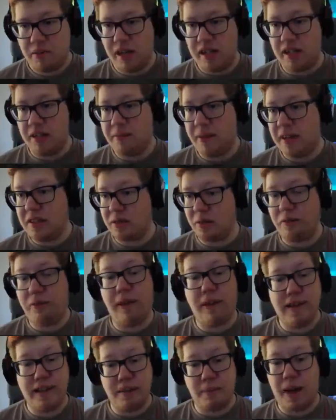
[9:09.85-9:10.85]
Well, if I
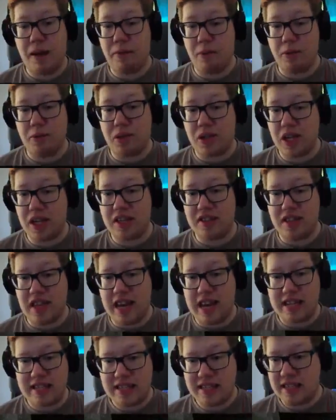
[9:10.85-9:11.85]
do find him, I want to kick his
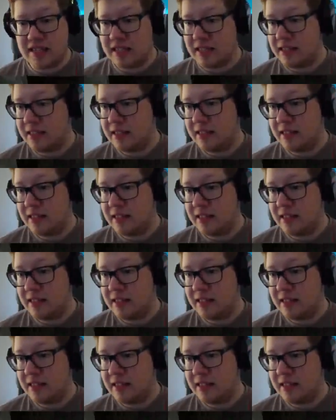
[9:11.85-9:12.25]
ass